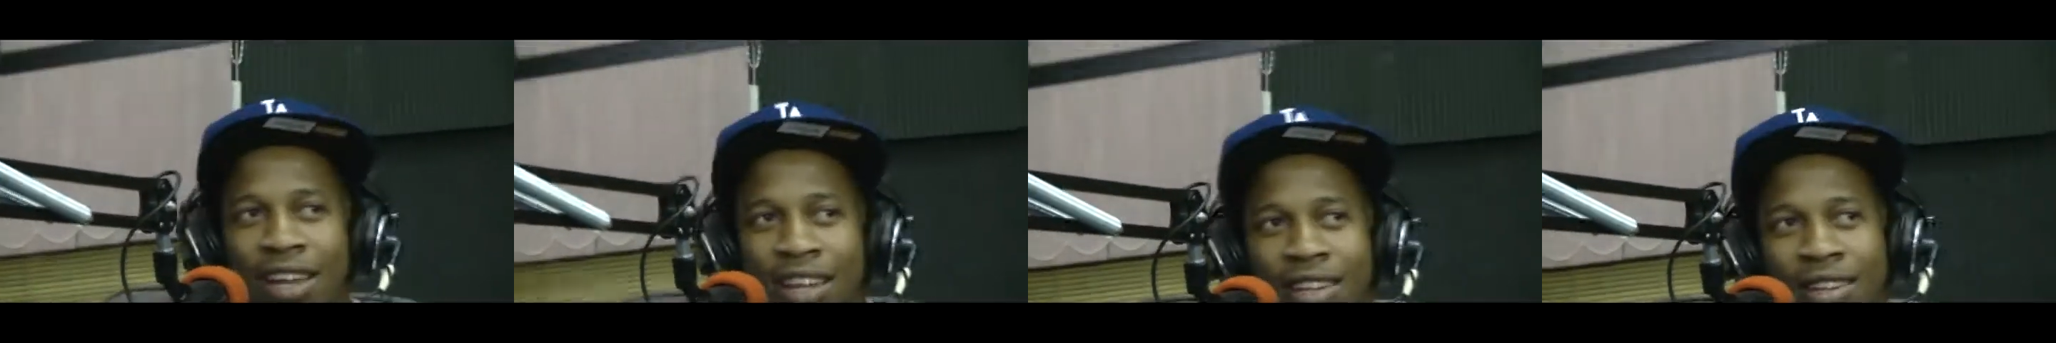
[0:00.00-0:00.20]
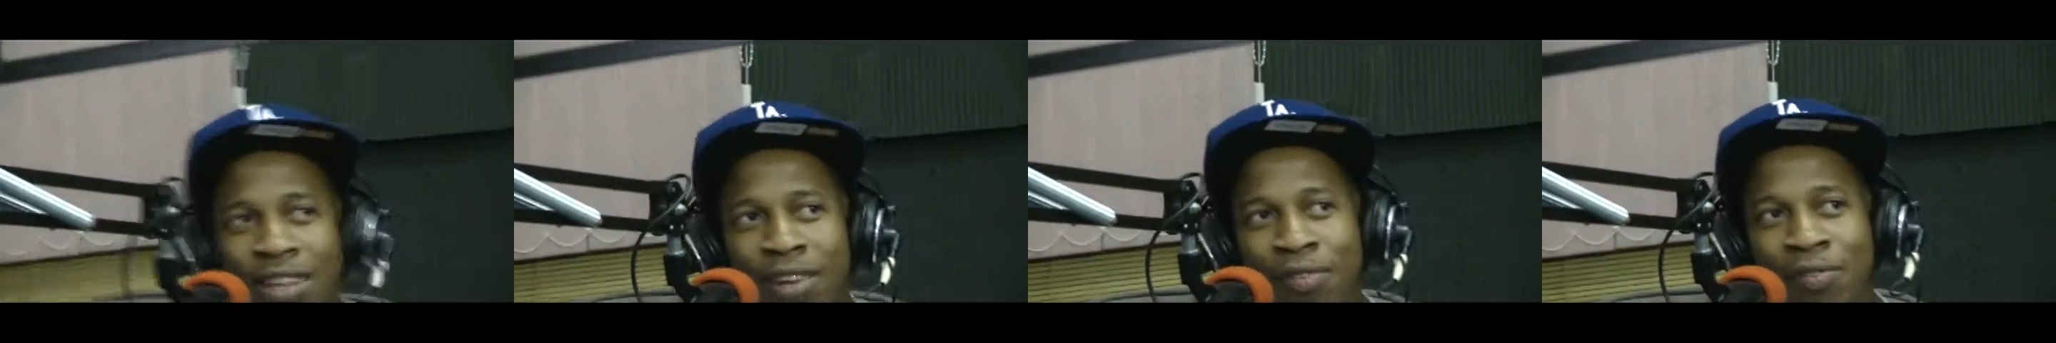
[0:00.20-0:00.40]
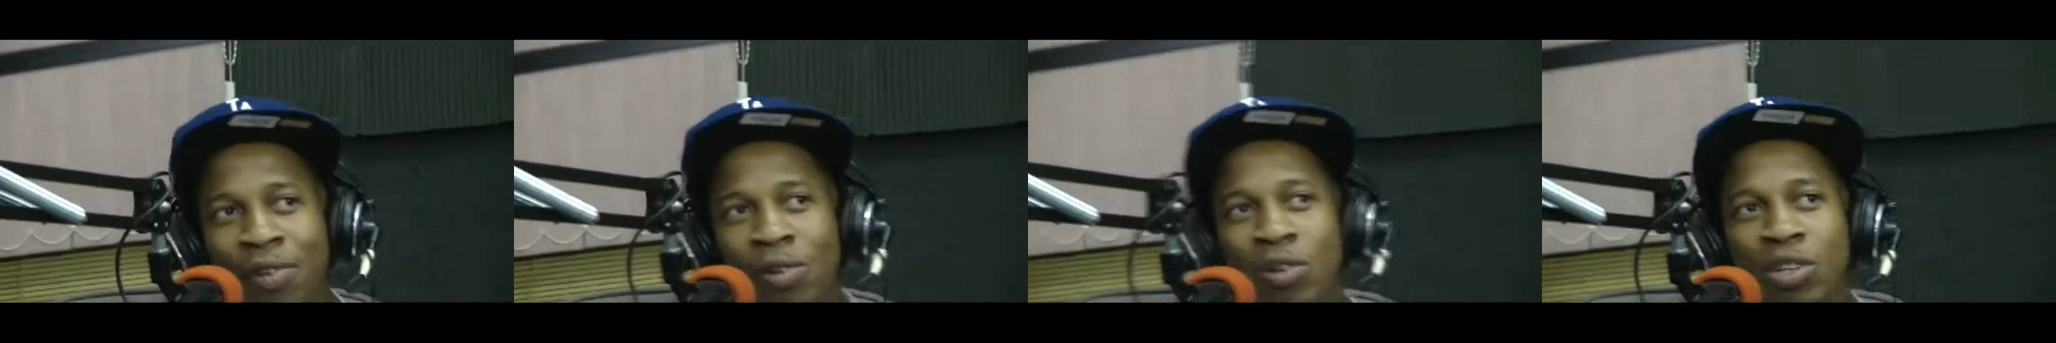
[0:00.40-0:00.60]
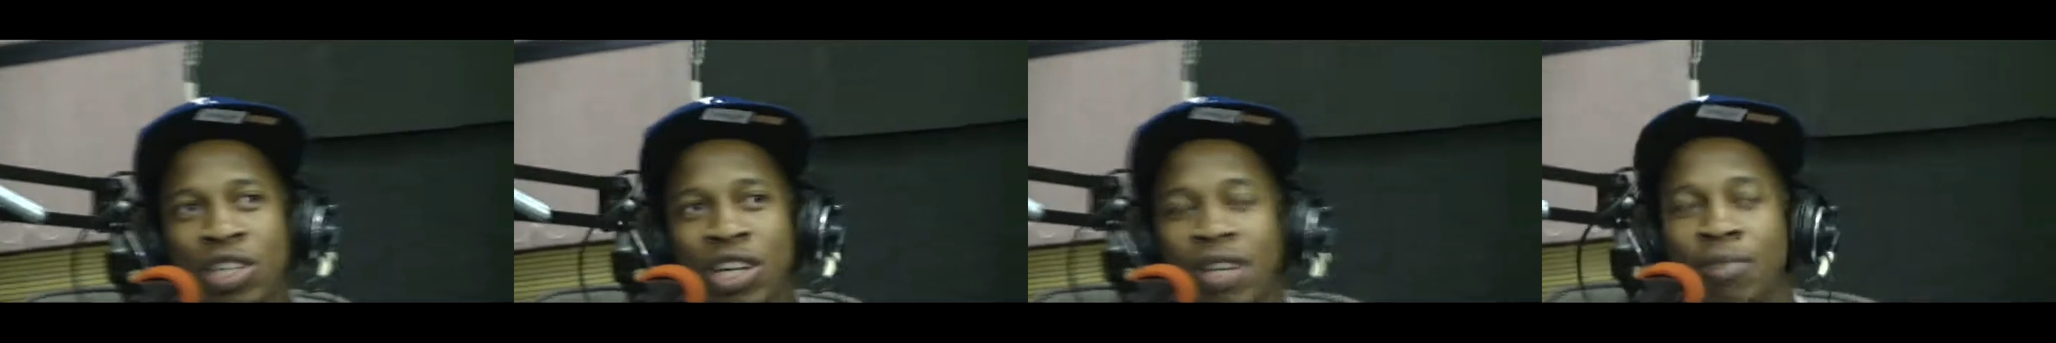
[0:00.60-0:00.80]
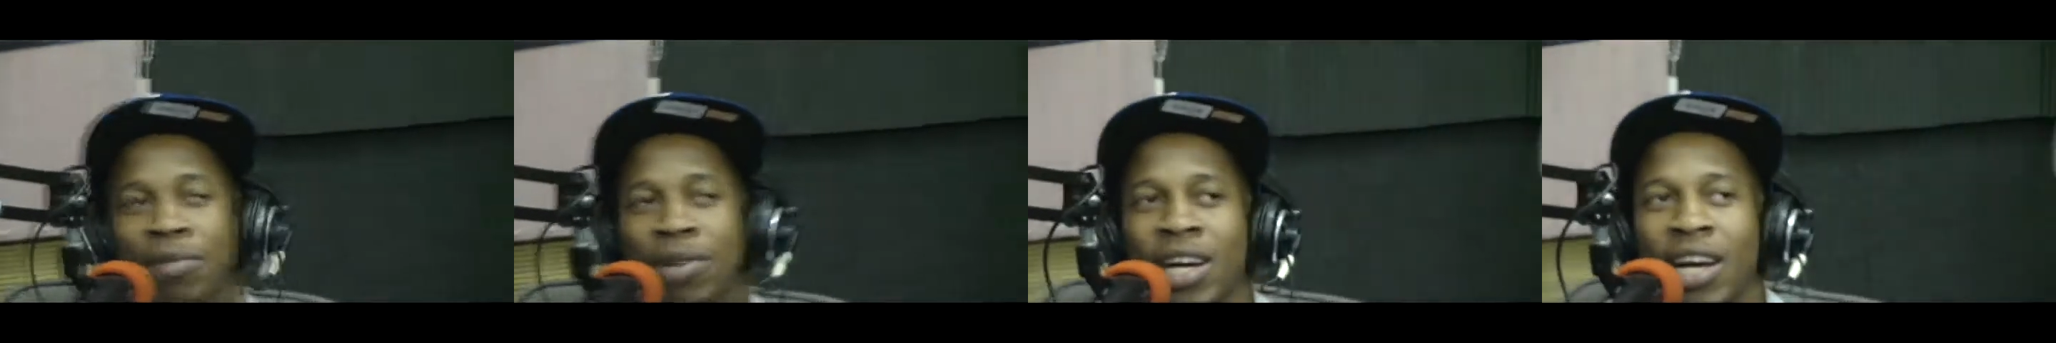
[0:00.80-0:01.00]
it's a
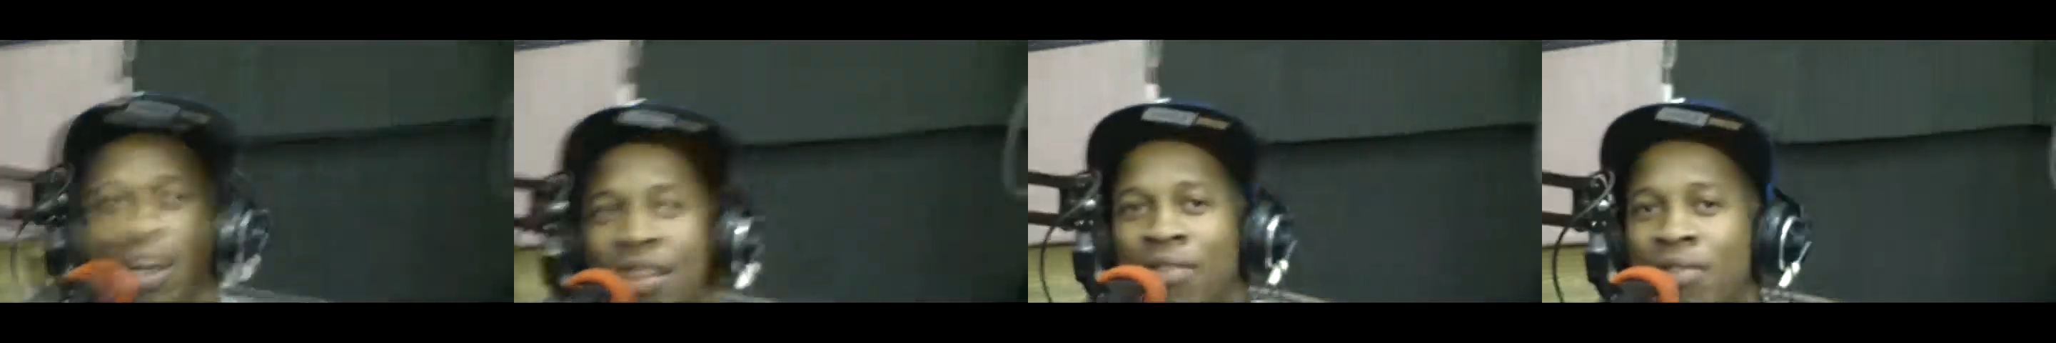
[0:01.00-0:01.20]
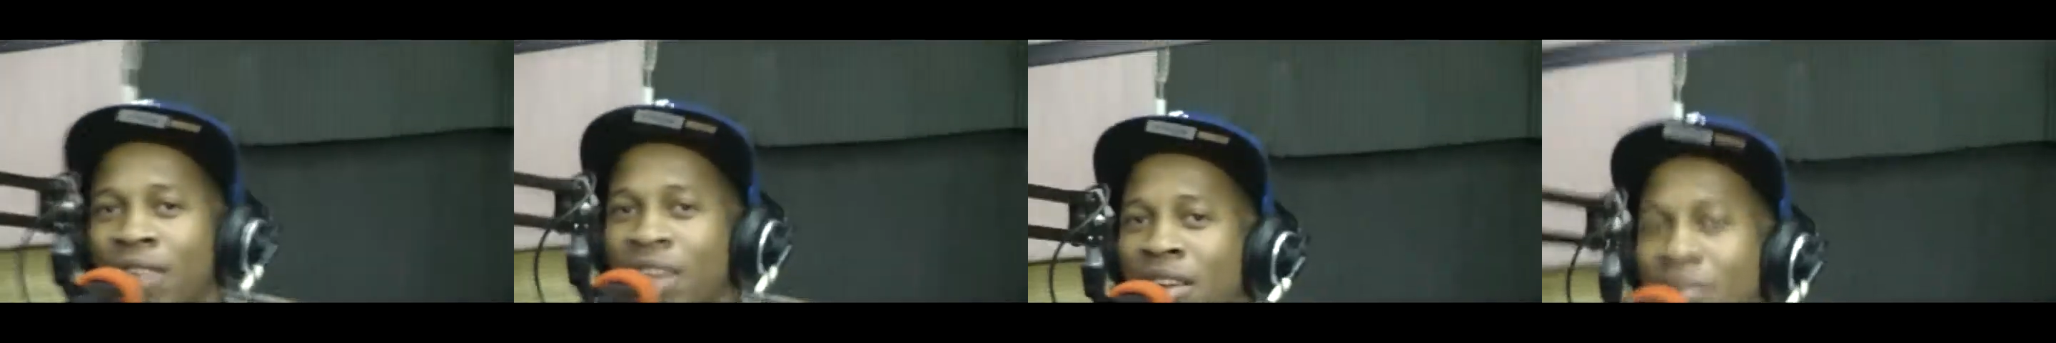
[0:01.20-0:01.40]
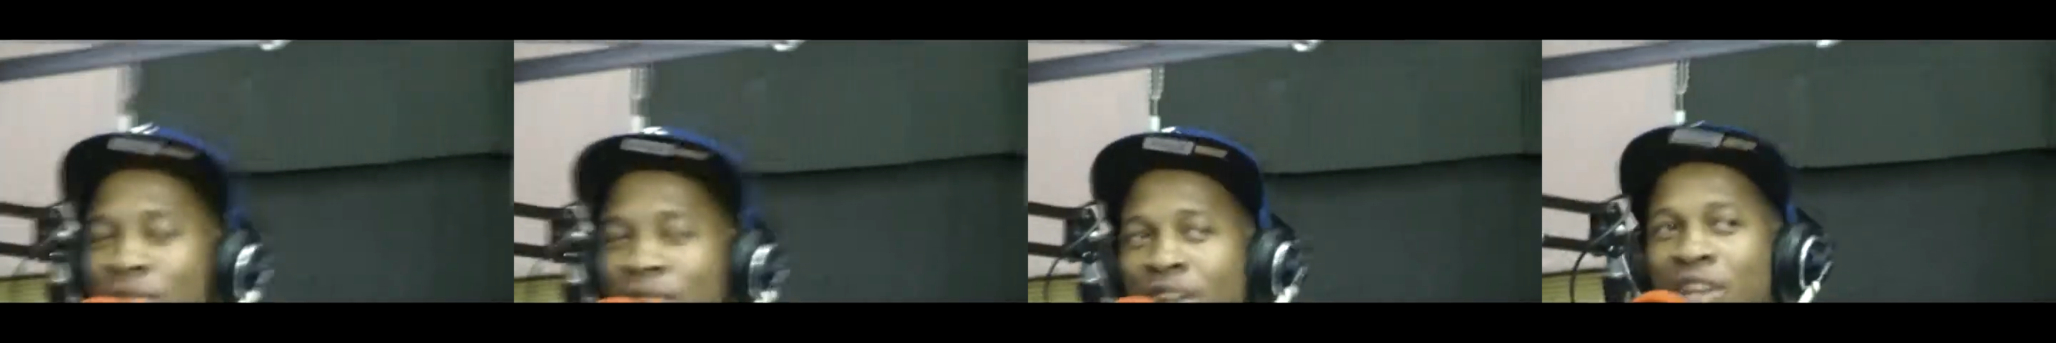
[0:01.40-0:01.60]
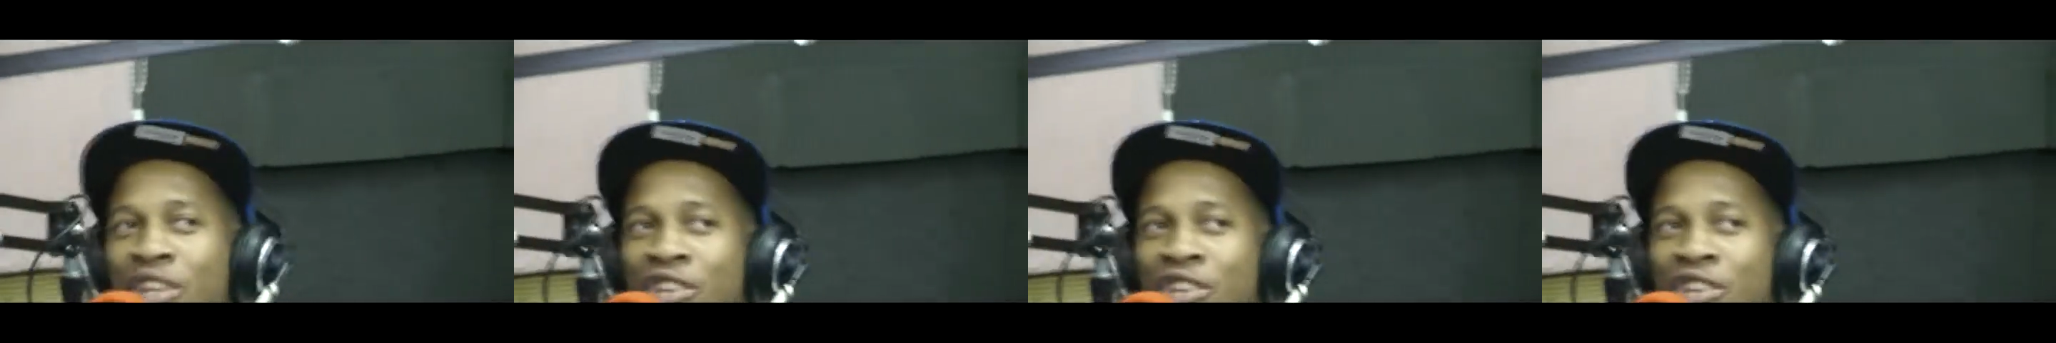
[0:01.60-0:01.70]
fusion because if you even you